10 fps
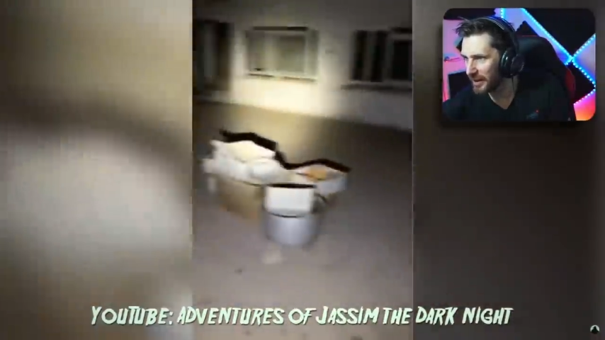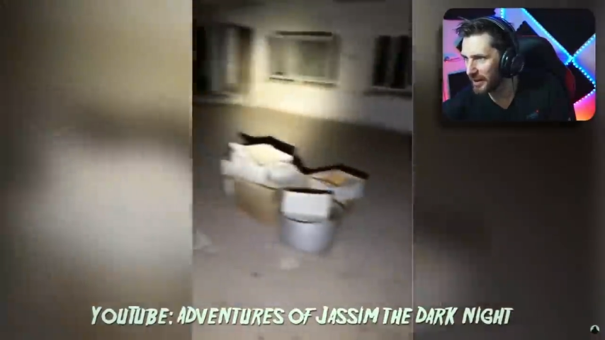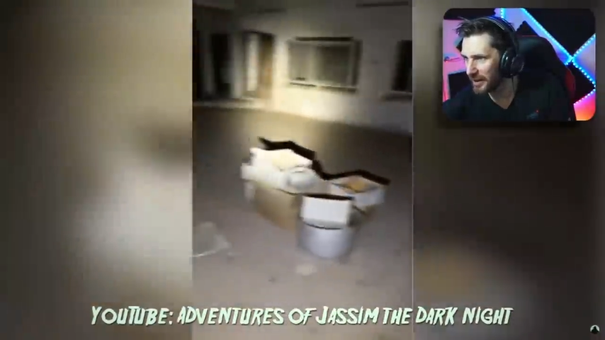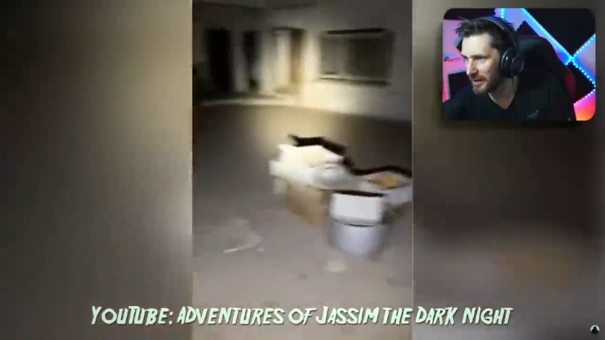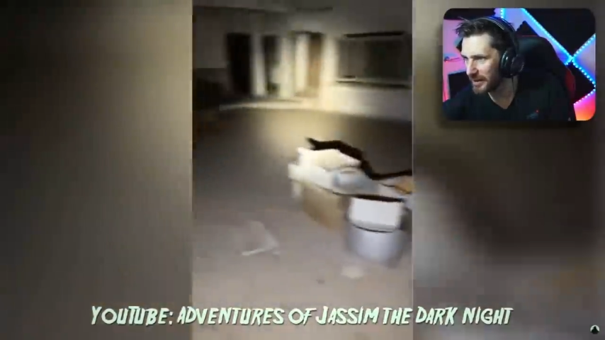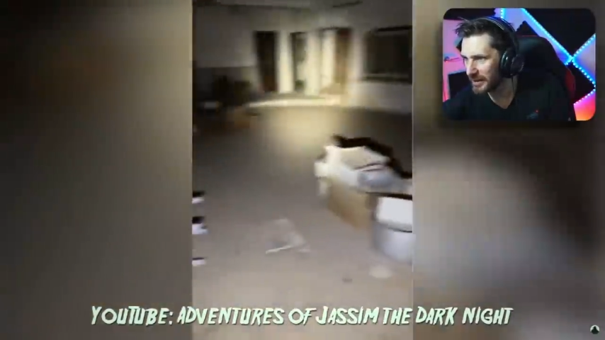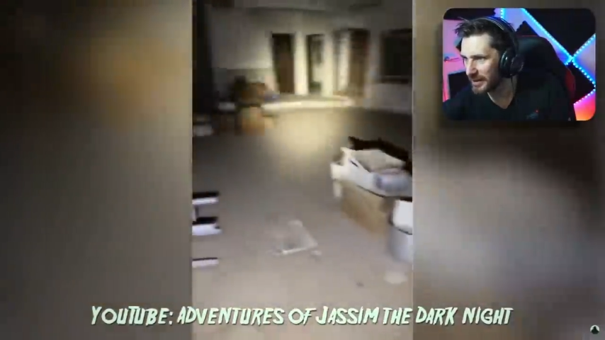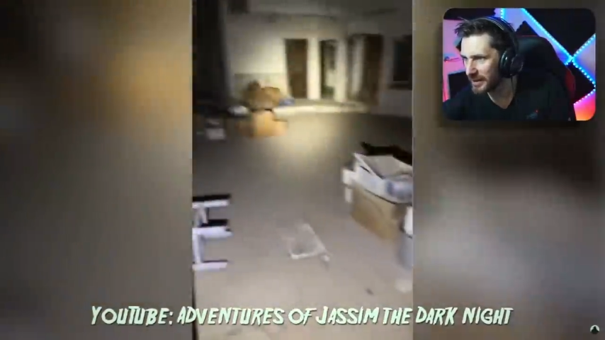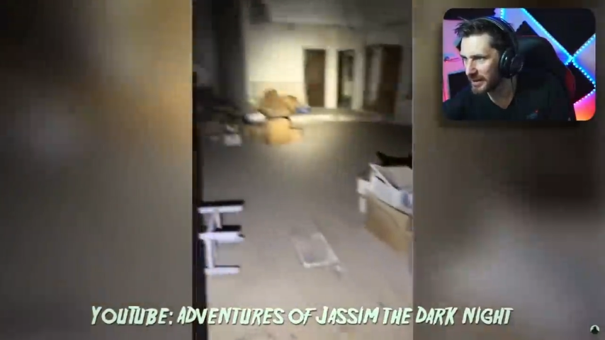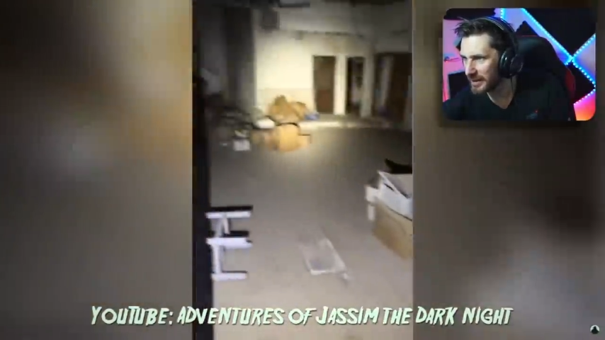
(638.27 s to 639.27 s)

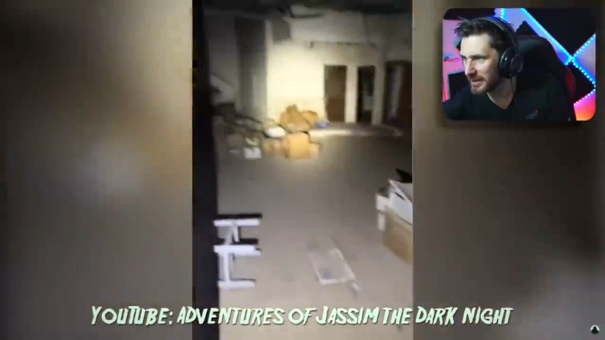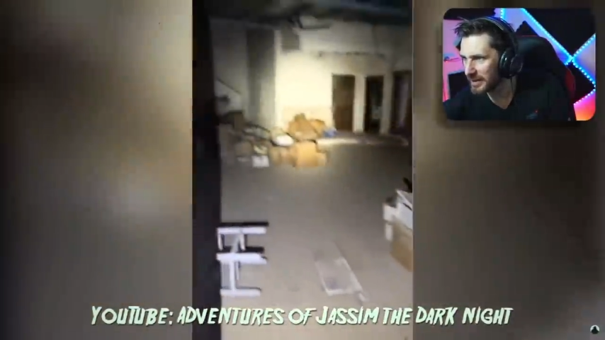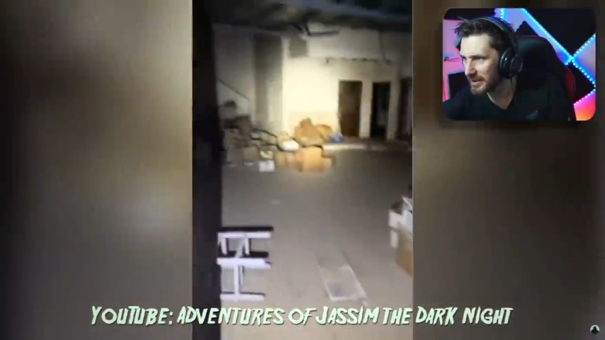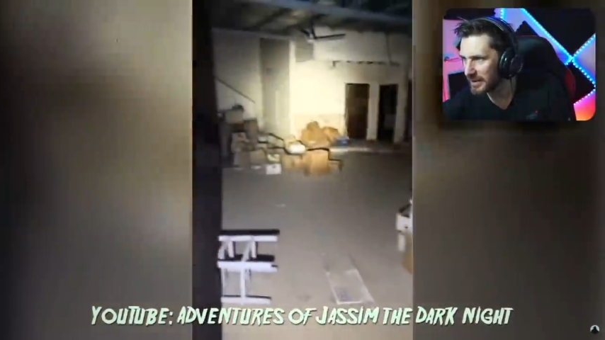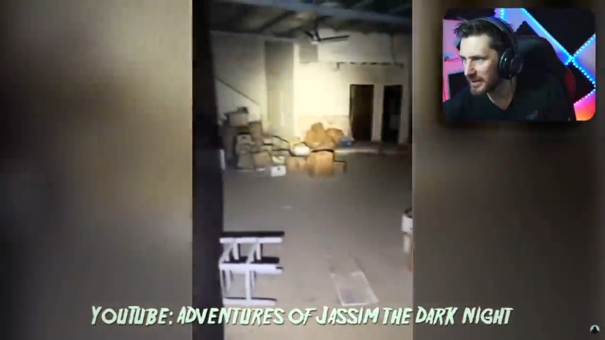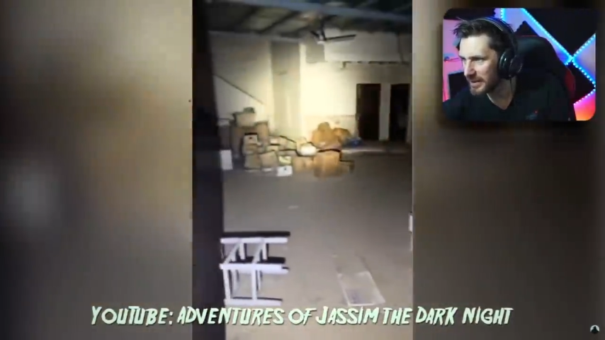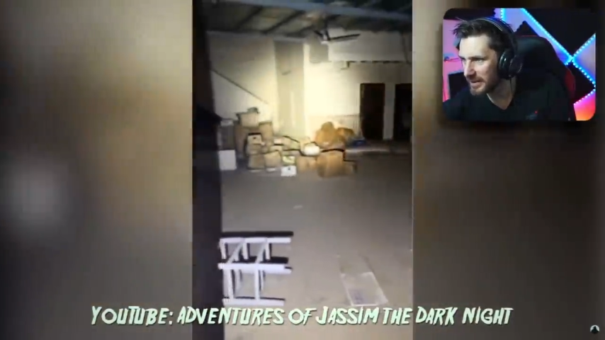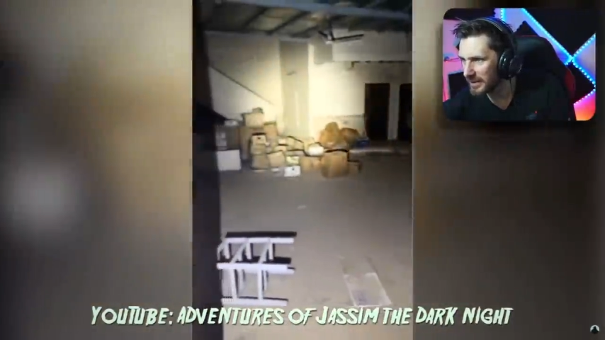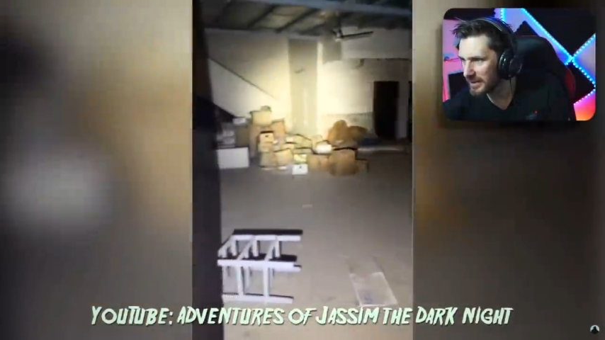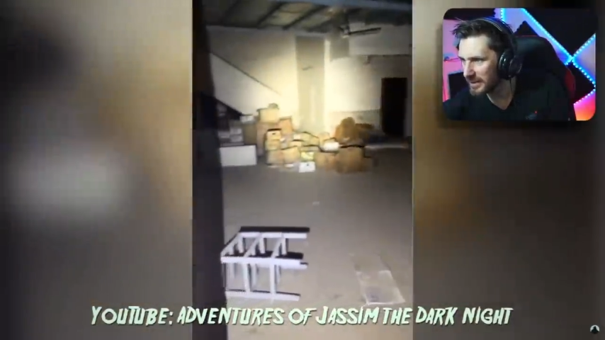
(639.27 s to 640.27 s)

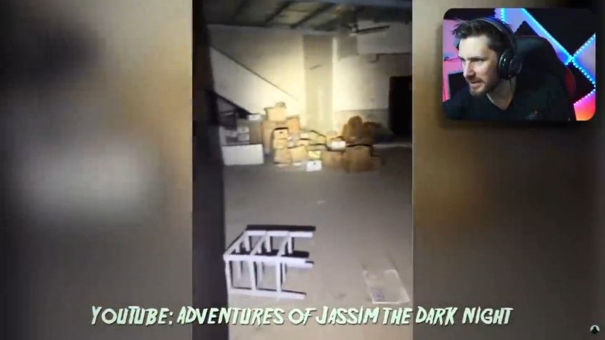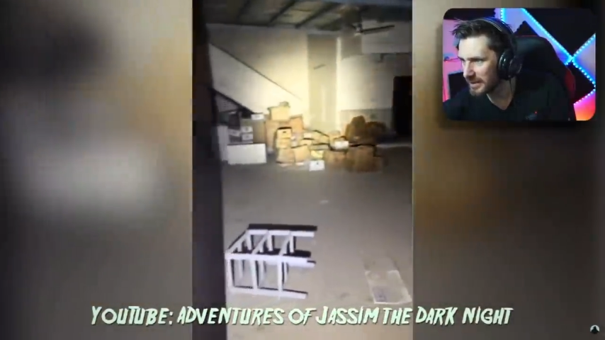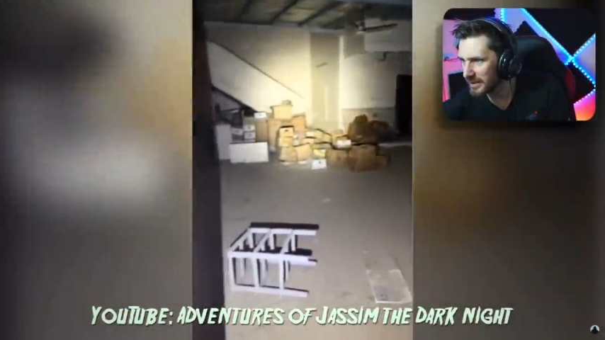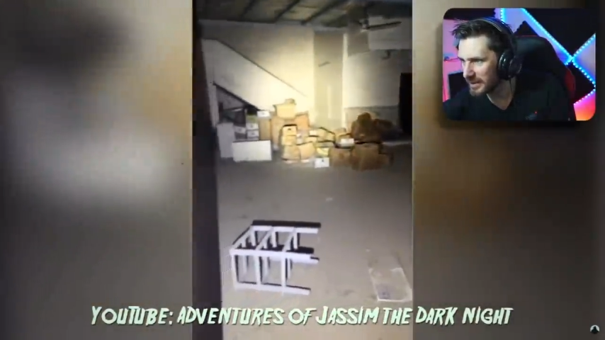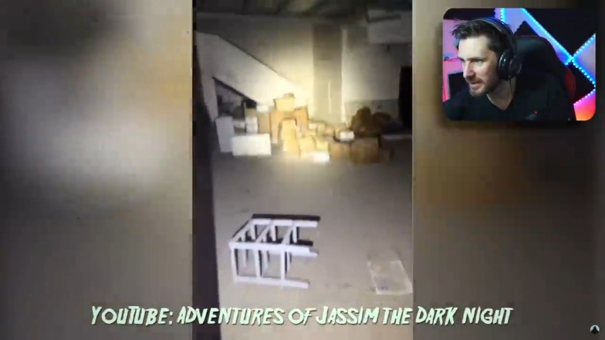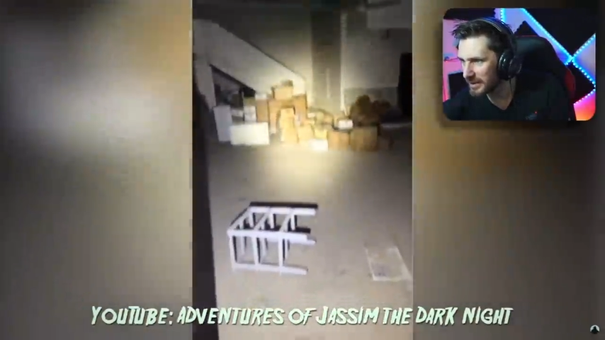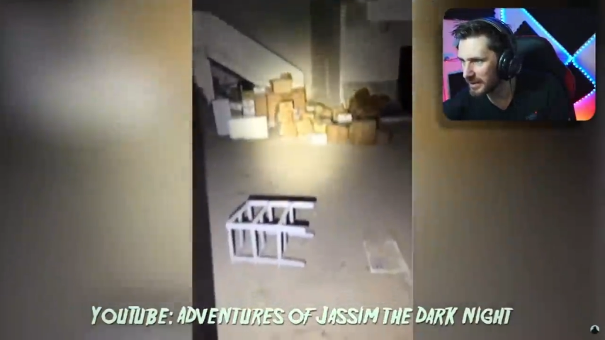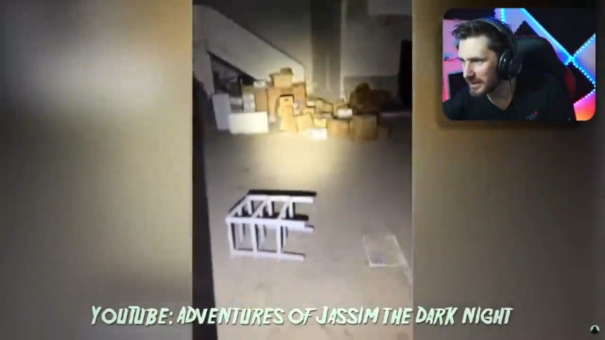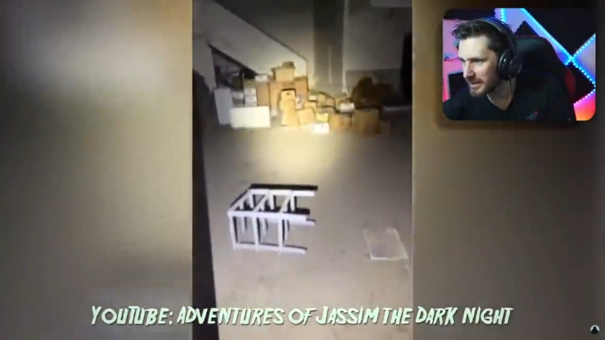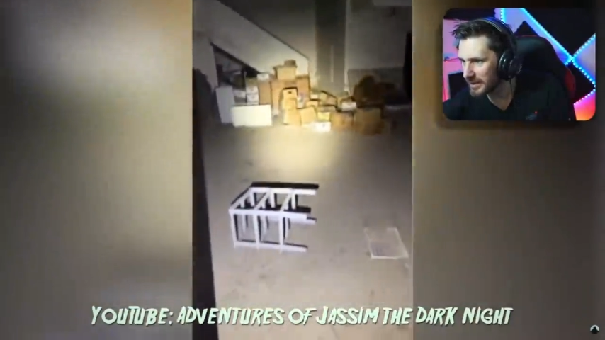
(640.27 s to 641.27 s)

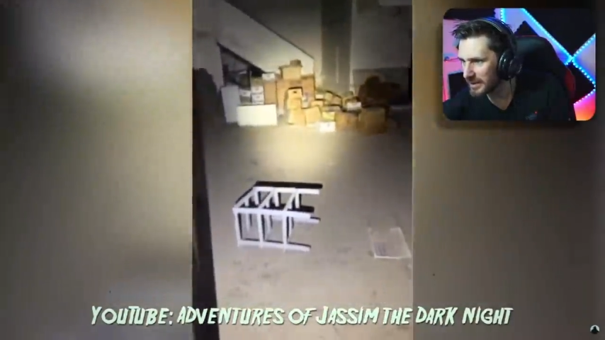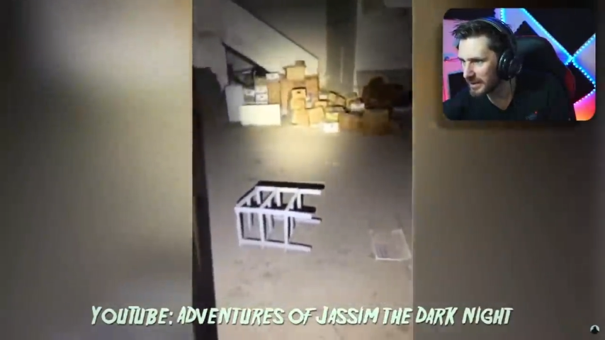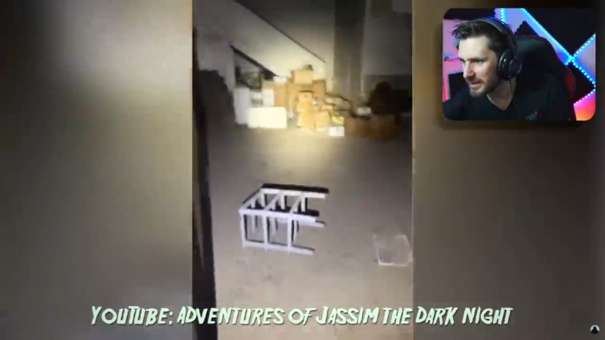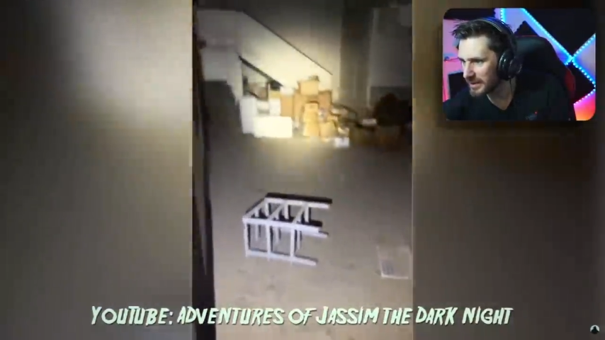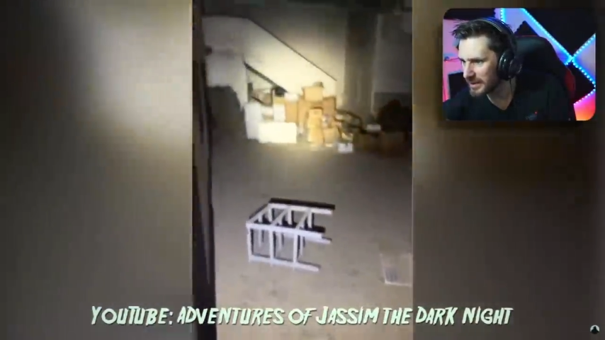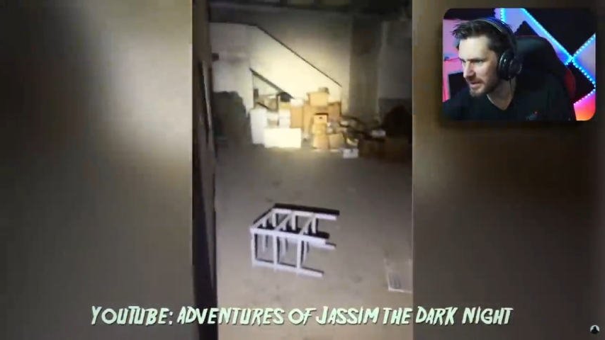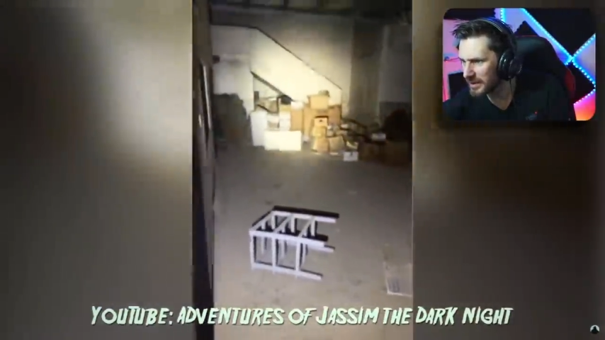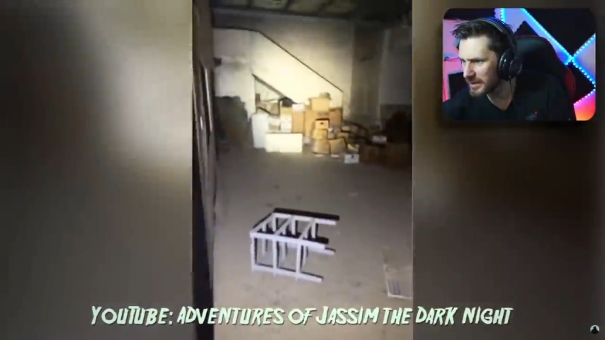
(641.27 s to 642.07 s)
[no speech]